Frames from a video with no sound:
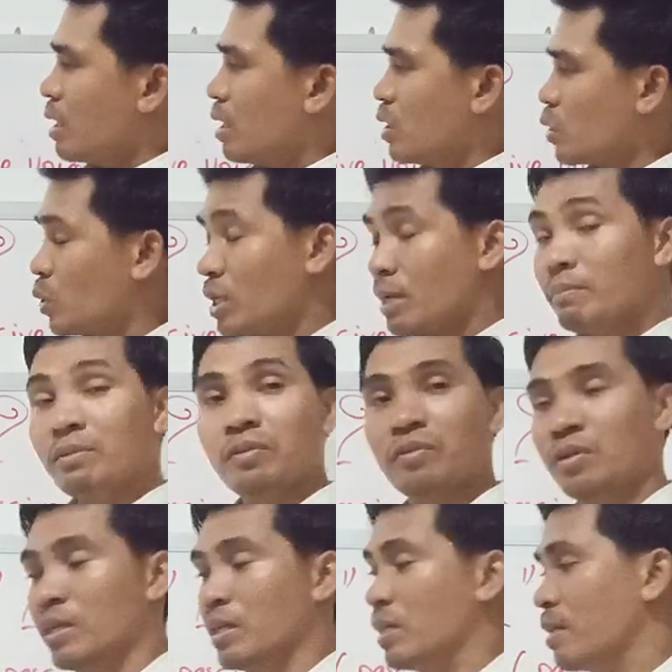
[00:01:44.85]
Rule number
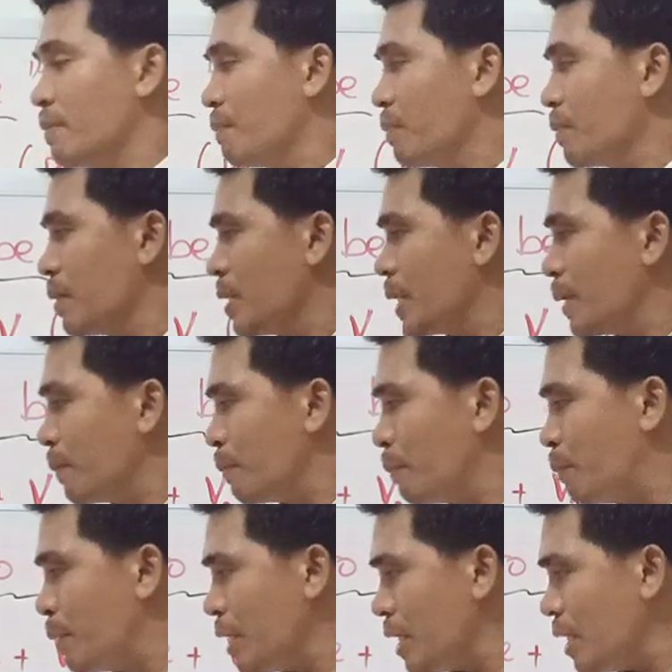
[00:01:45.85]
3,
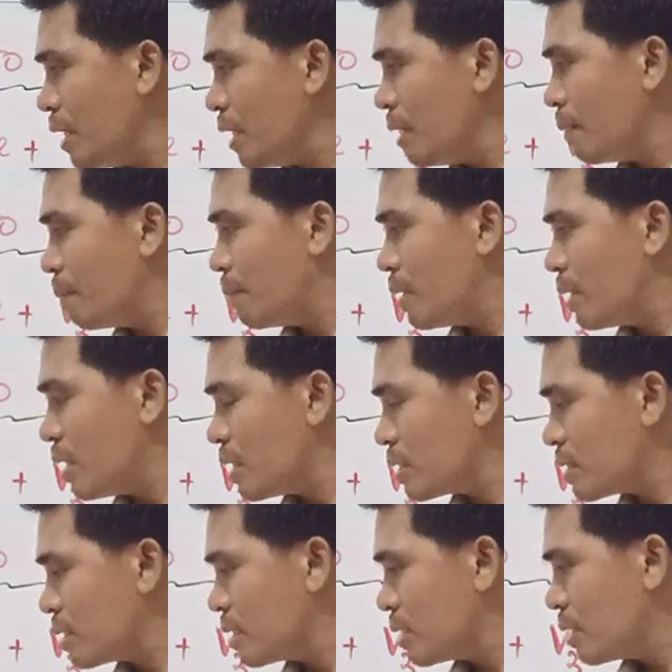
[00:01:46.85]
be
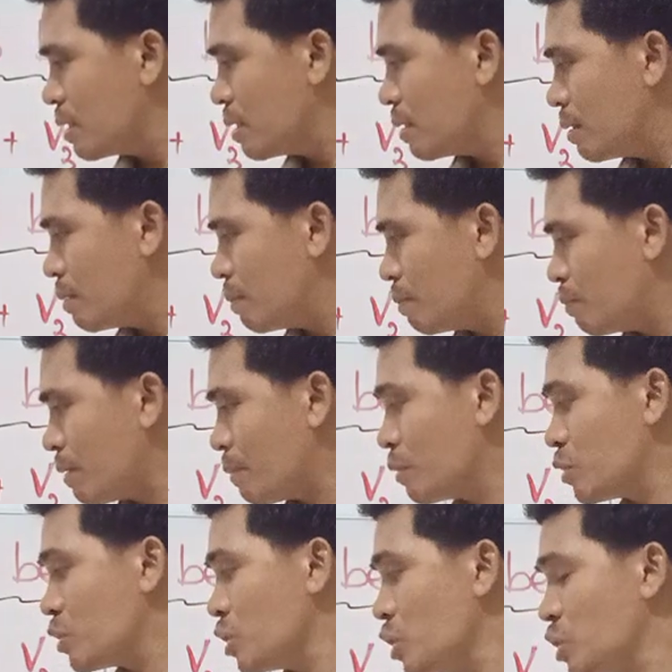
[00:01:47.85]
plus
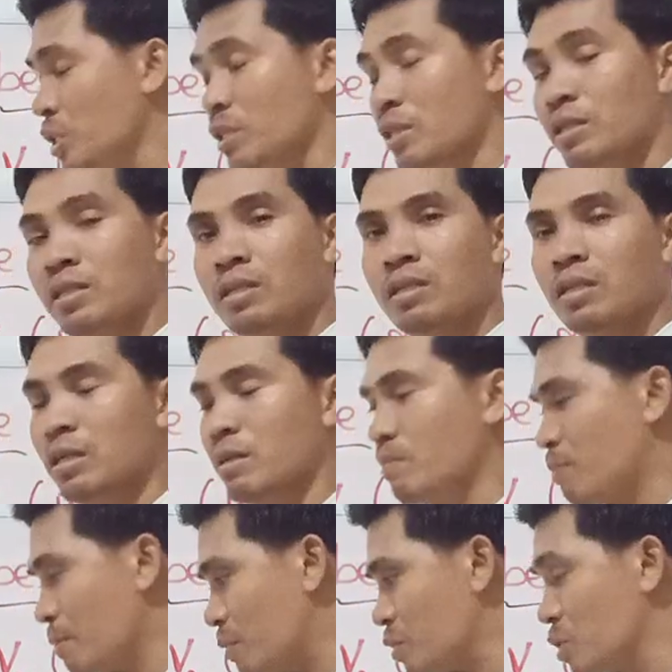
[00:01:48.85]
prepositional
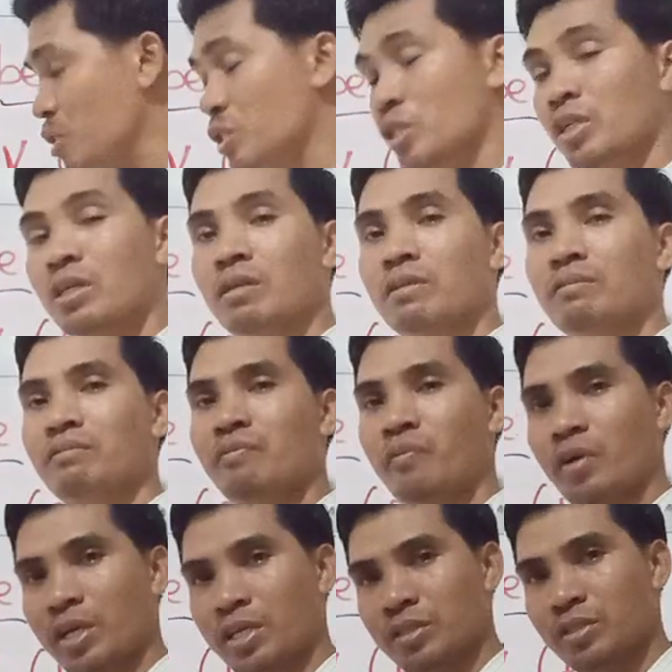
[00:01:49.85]

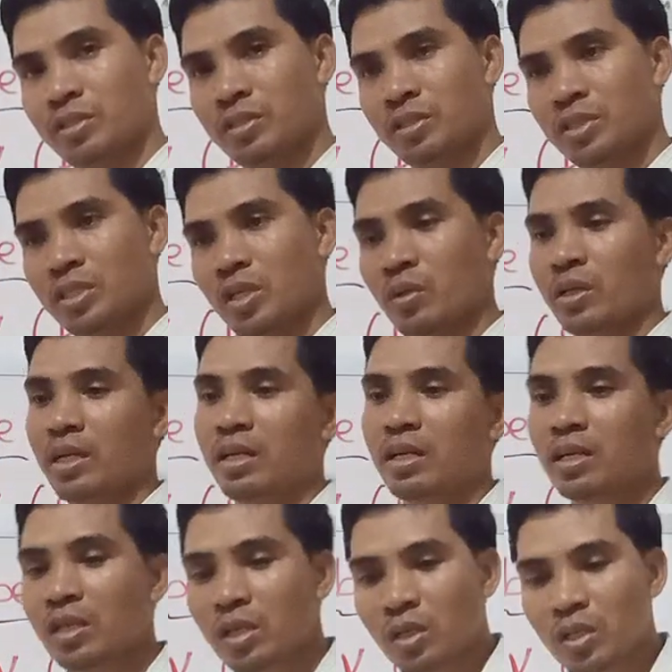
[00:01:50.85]
phrase. Okay,
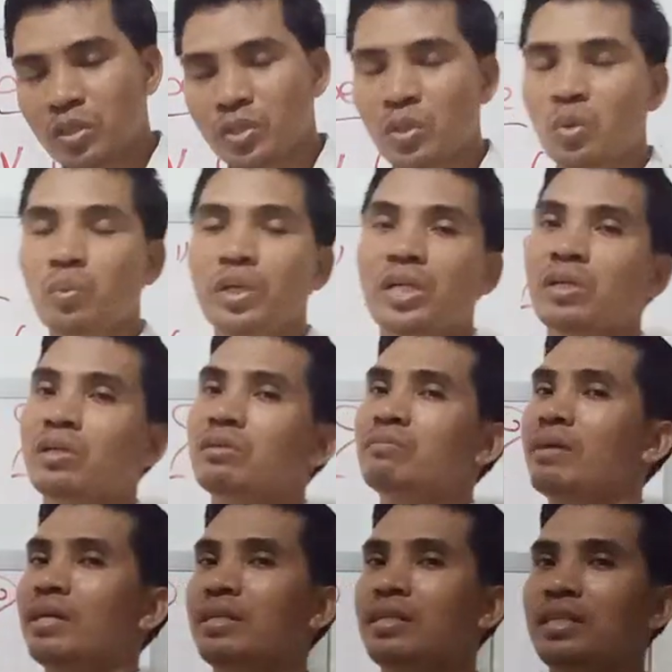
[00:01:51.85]
so we know
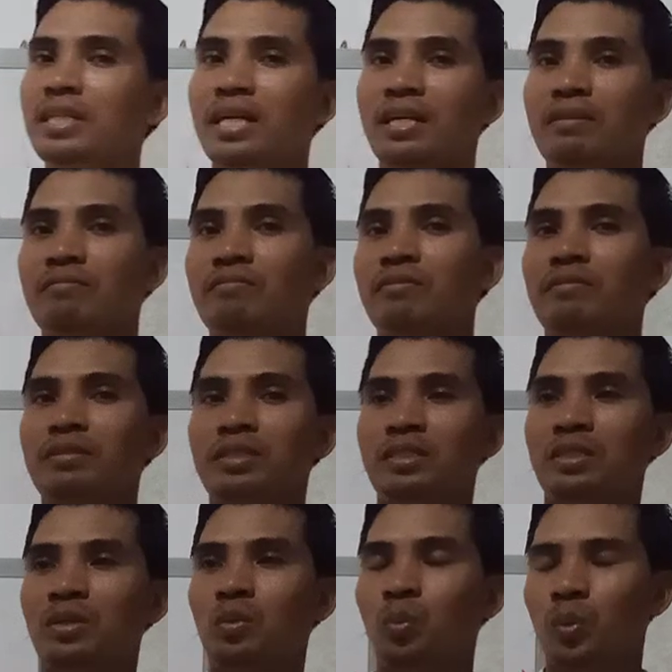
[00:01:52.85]
already that
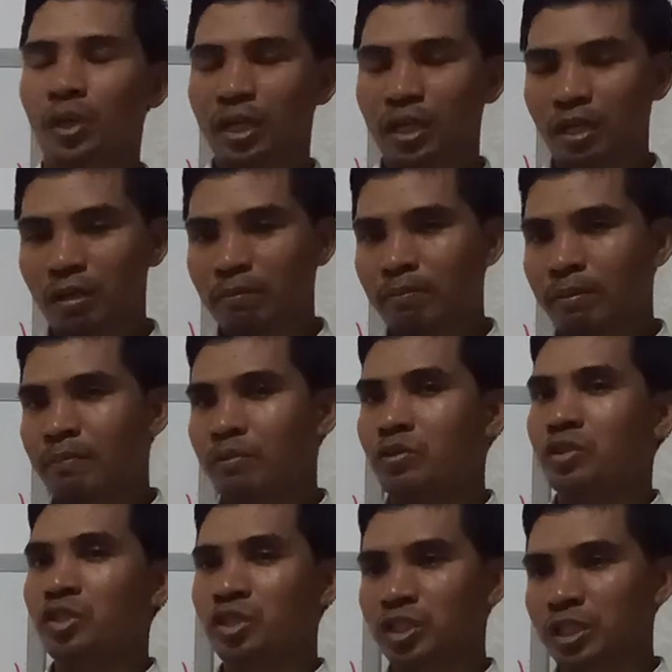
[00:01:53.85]
the word of
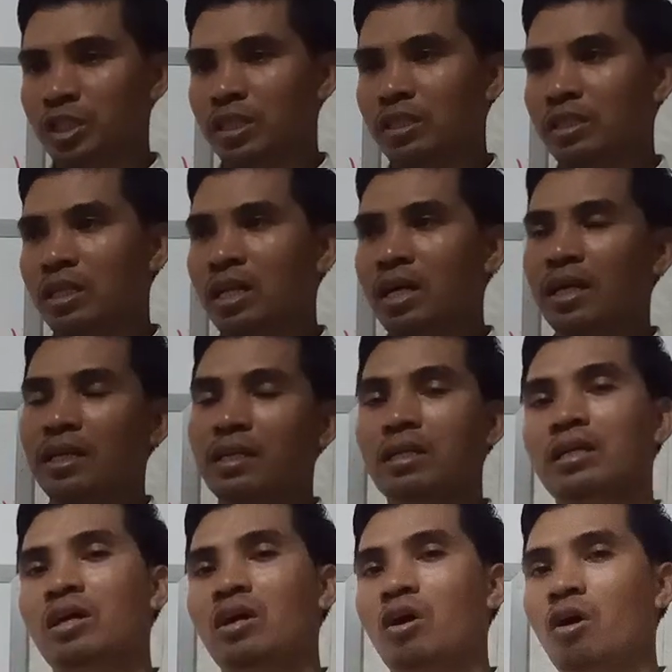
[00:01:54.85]
preposition like
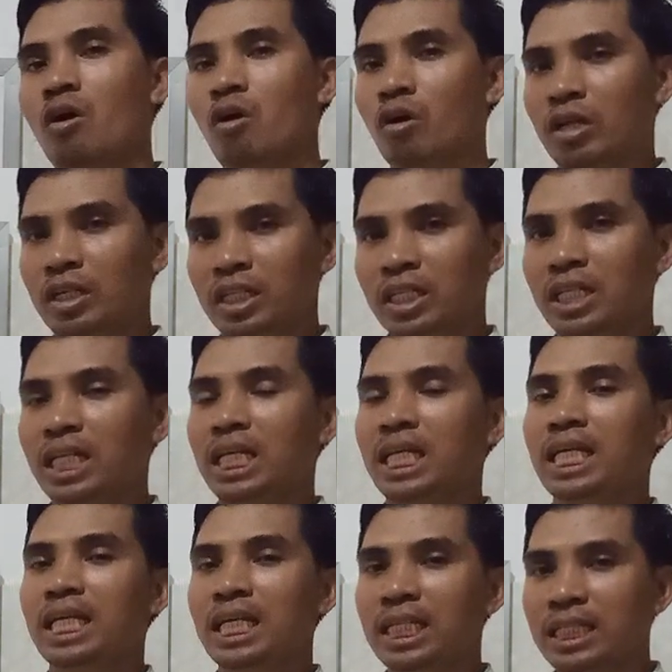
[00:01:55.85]
on,
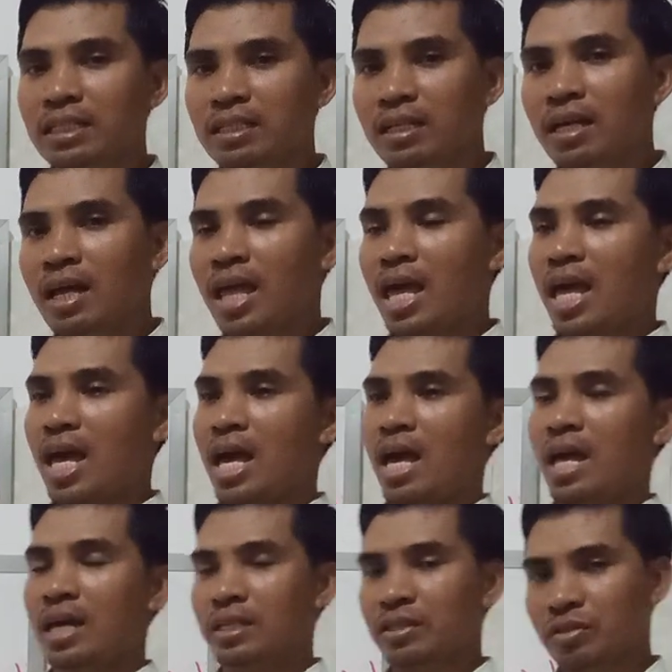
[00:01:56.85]
in,
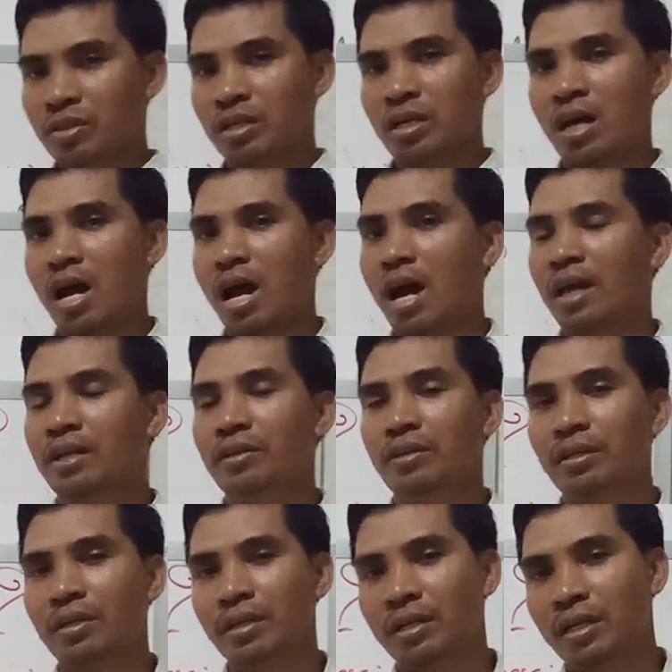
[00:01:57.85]
at,
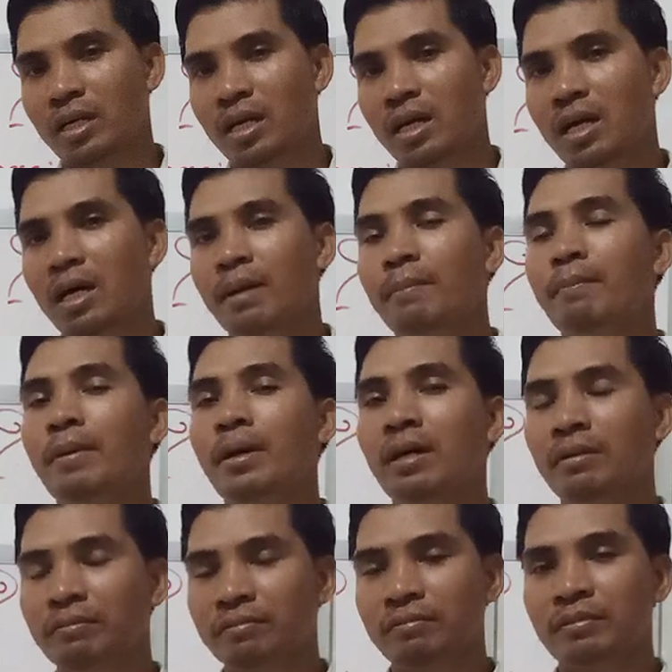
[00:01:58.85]
under,
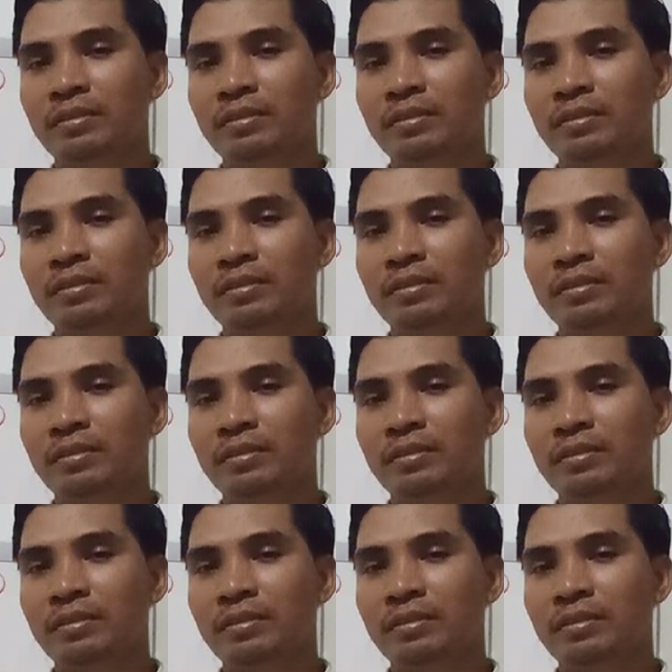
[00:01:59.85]
above.